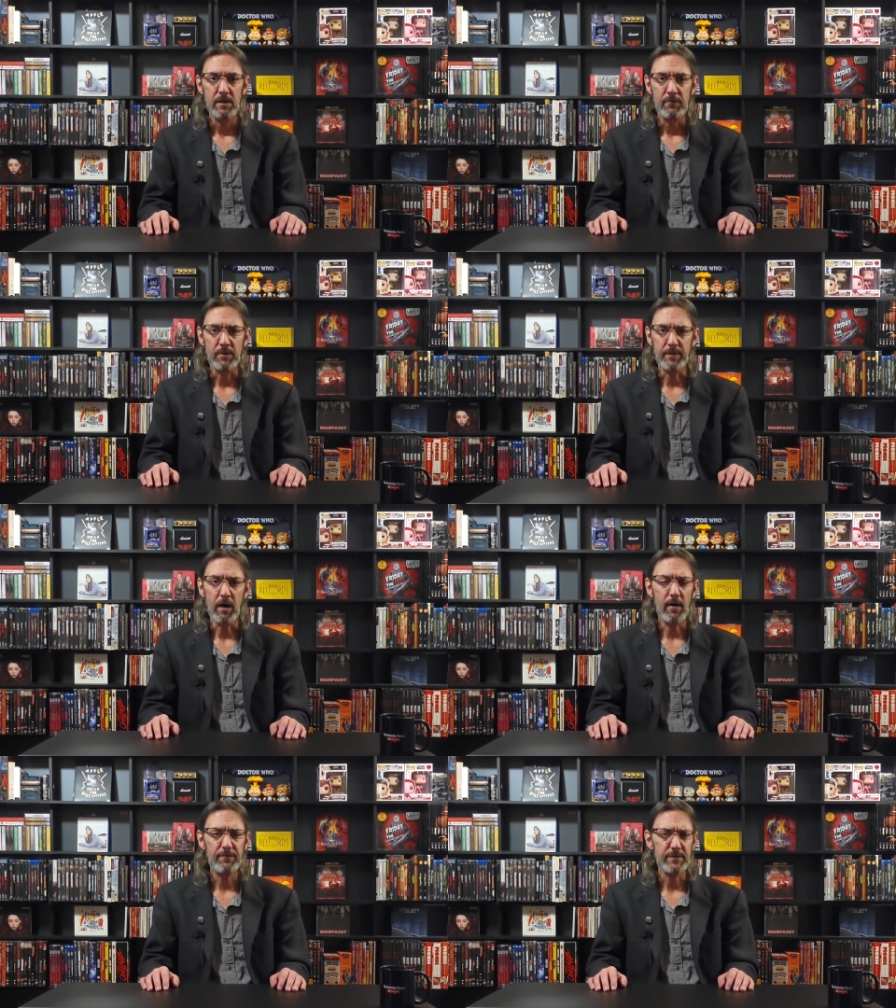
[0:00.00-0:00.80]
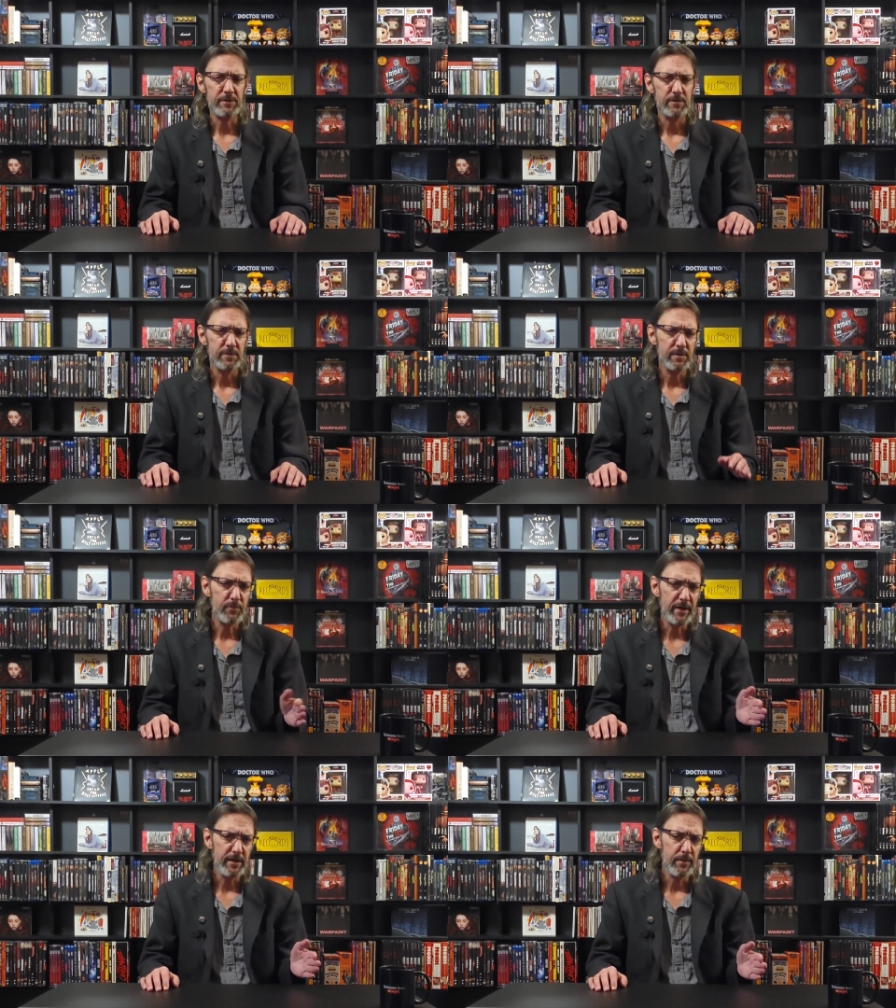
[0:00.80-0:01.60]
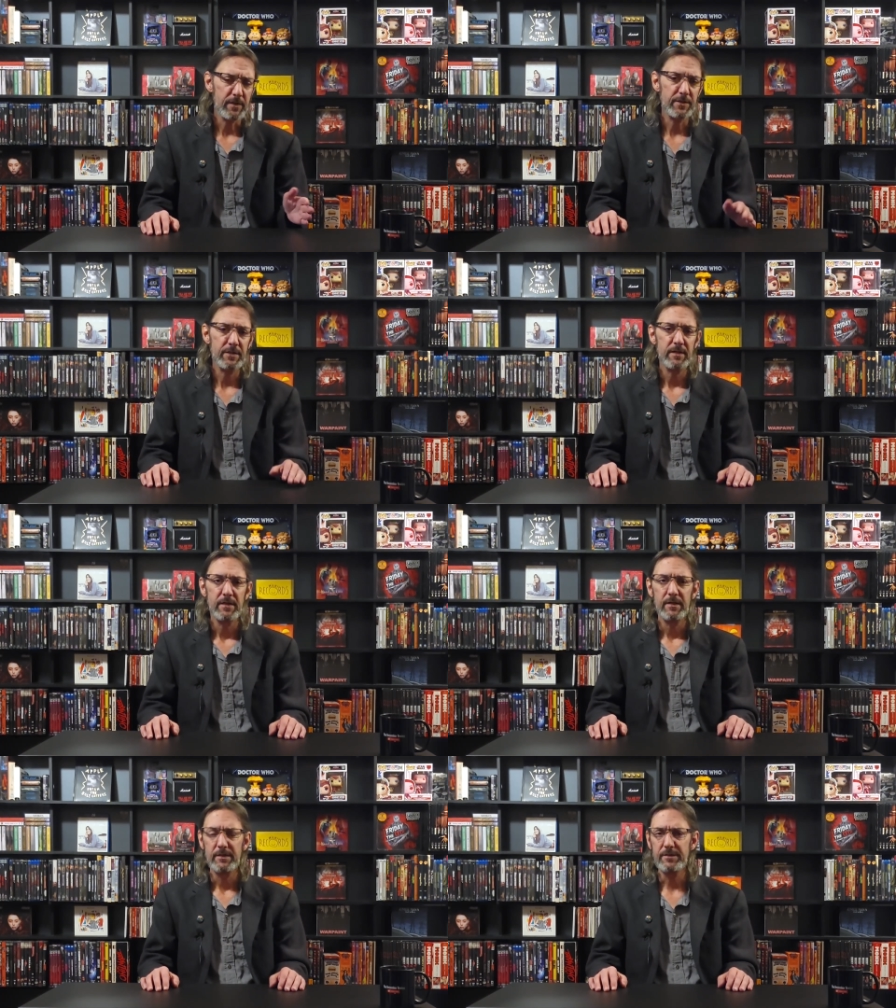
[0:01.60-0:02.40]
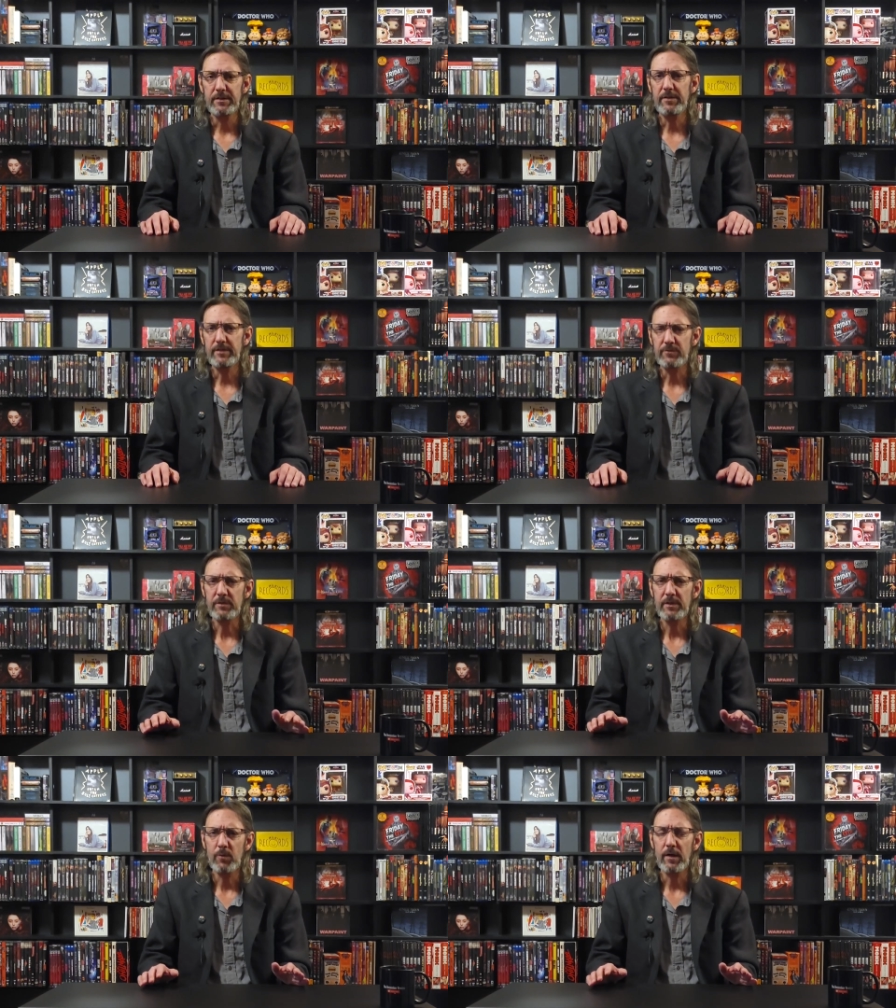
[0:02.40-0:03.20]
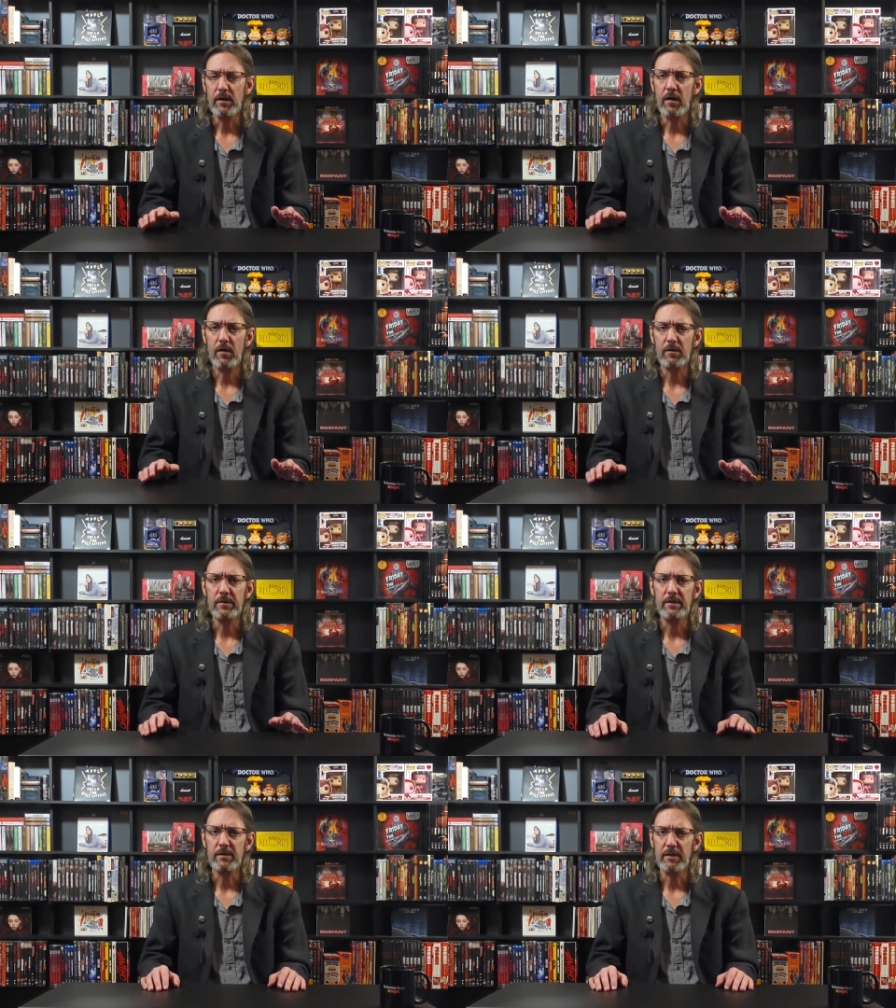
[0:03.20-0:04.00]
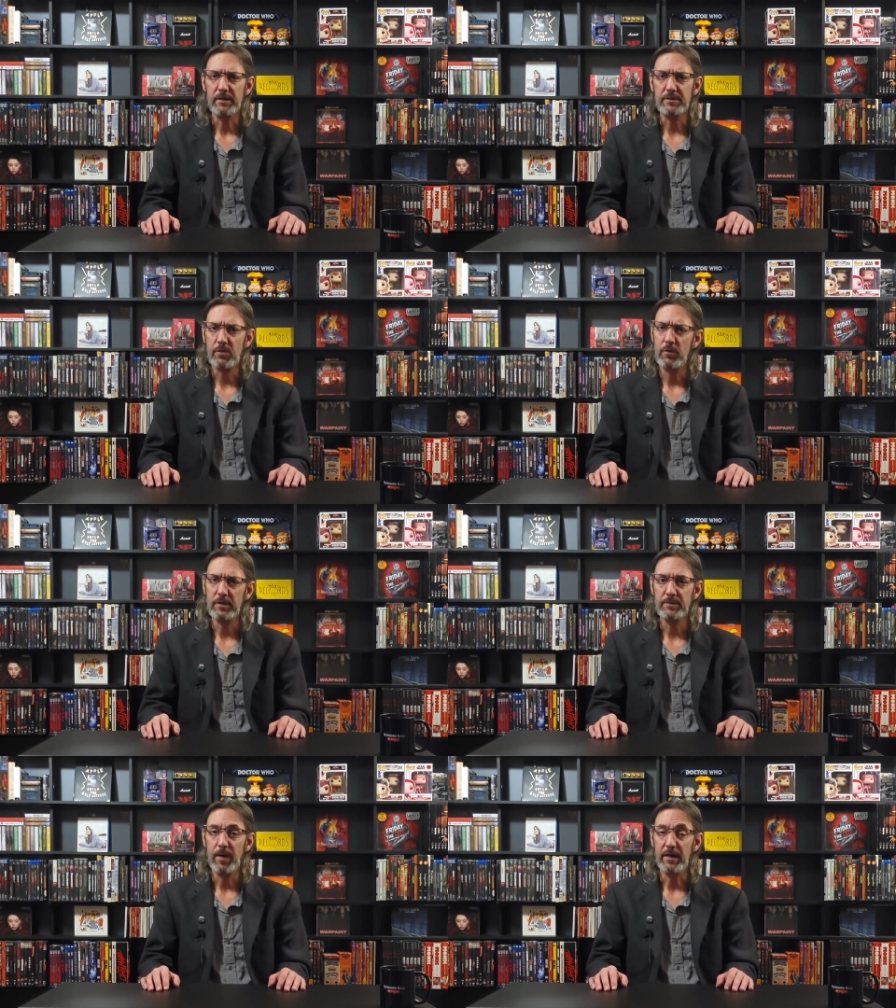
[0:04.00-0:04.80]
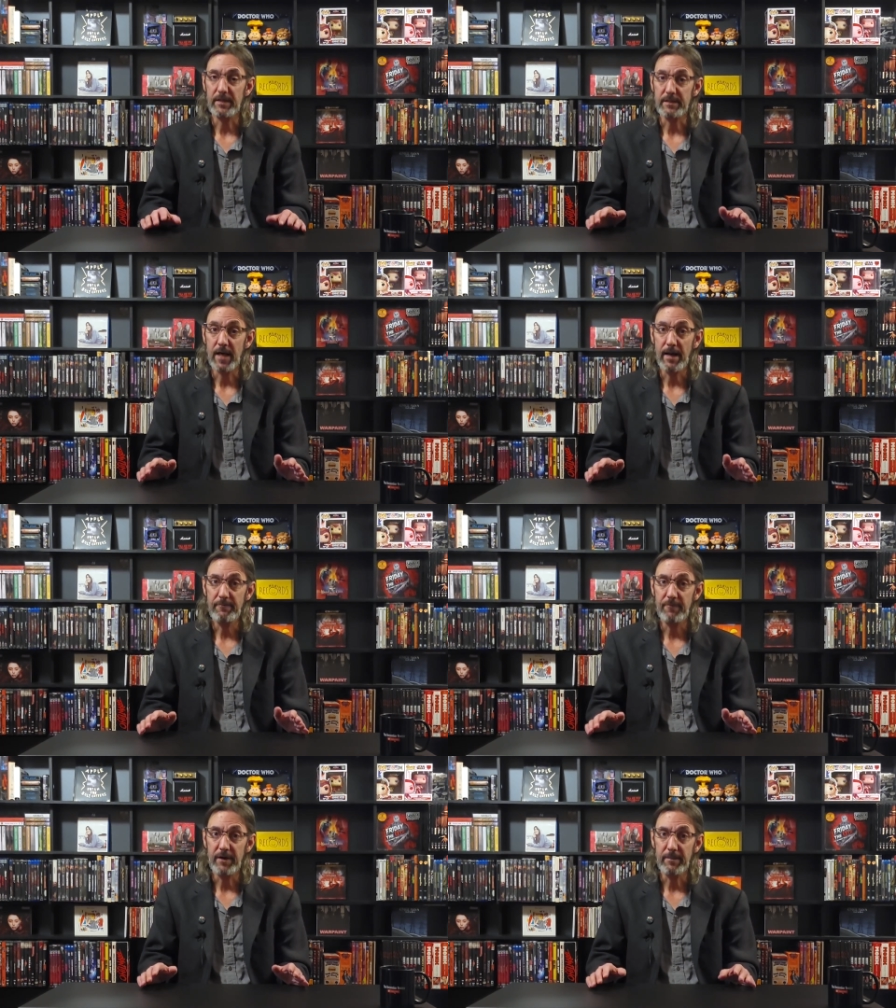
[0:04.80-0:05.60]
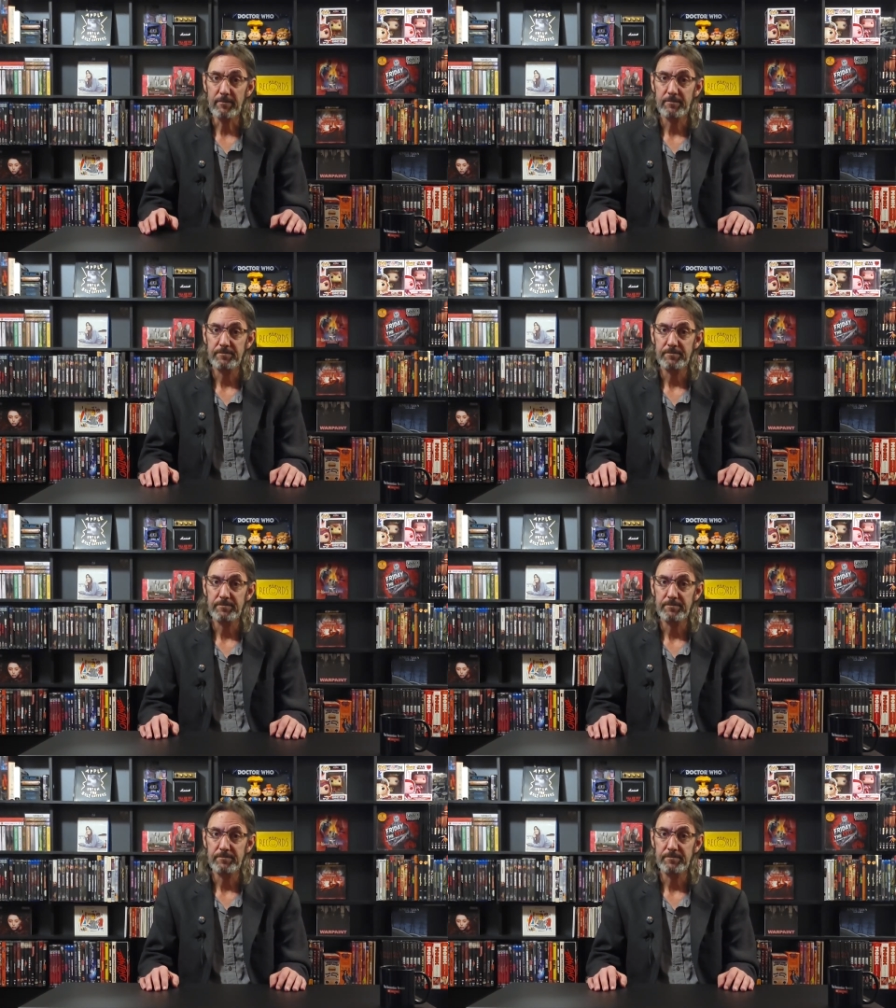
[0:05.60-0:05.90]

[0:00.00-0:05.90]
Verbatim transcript: From The Office to The Brady Bunch, the series really went all in on its corresponding time frame.